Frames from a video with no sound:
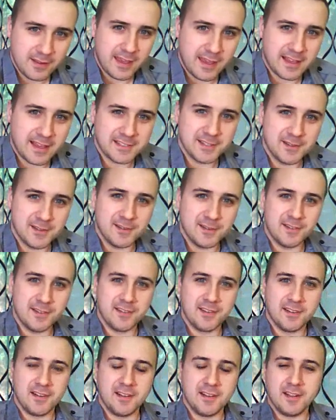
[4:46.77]
Yeah, so
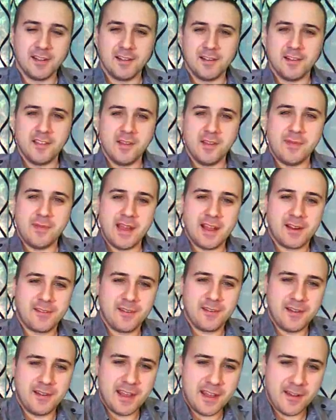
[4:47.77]
in the
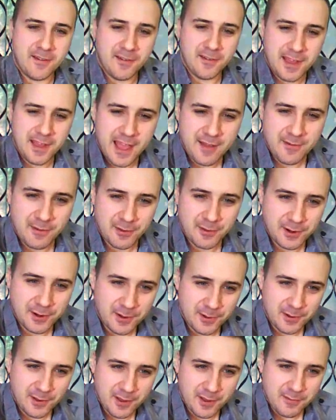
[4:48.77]
background now I have a
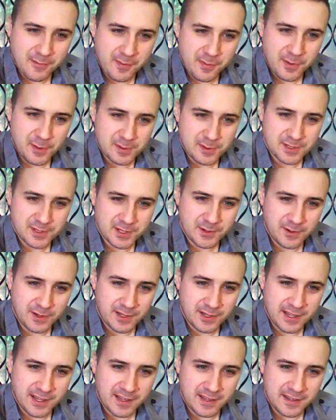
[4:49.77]
little of the music
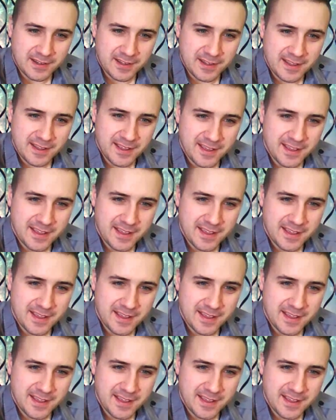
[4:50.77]
going on.